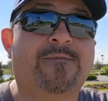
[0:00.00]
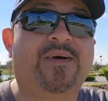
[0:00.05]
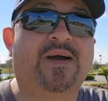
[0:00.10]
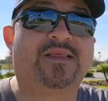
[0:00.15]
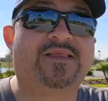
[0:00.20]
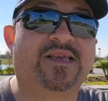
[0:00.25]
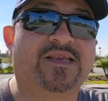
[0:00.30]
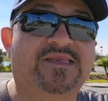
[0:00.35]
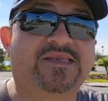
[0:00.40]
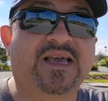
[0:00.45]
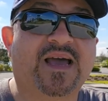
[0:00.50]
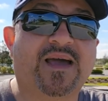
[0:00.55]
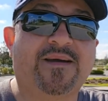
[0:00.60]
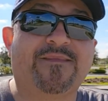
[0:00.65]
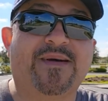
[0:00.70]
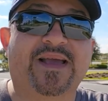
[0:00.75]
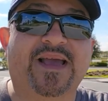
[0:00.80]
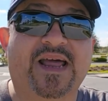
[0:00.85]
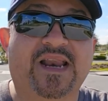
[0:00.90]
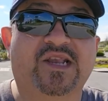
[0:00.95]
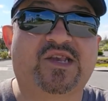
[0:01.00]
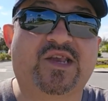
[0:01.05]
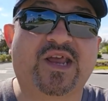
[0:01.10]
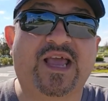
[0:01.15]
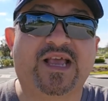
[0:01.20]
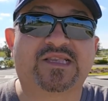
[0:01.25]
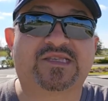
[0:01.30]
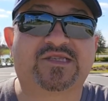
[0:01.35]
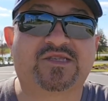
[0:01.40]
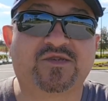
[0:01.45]
but this time I got a
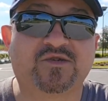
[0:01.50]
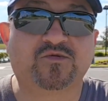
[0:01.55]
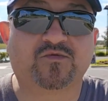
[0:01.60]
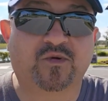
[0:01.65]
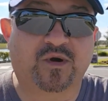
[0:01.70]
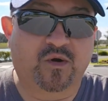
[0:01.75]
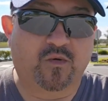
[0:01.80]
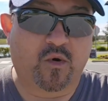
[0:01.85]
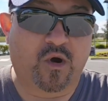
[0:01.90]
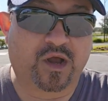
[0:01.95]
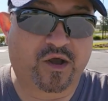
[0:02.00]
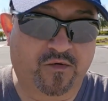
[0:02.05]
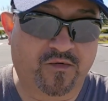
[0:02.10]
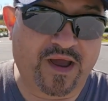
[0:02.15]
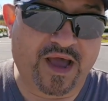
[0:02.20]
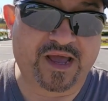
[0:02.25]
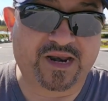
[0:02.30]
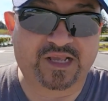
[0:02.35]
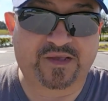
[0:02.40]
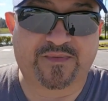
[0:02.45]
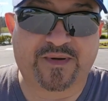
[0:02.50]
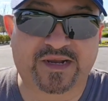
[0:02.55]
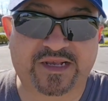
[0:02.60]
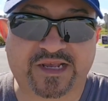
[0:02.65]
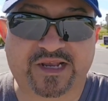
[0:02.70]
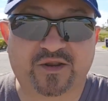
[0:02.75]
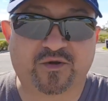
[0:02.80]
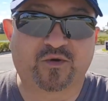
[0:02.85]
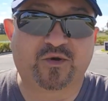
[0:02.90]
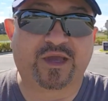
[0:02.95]
chance to walk around,
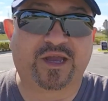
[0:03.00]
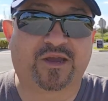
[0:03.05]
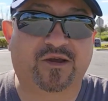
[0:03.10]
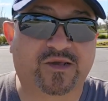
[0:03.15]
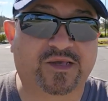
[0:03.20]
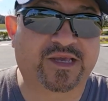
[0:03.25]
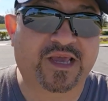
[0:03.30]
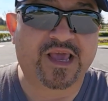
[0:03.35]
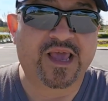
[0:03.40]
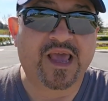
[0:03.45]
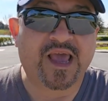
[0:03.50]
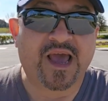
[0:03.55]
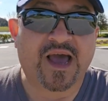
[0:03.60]
especially New Year's.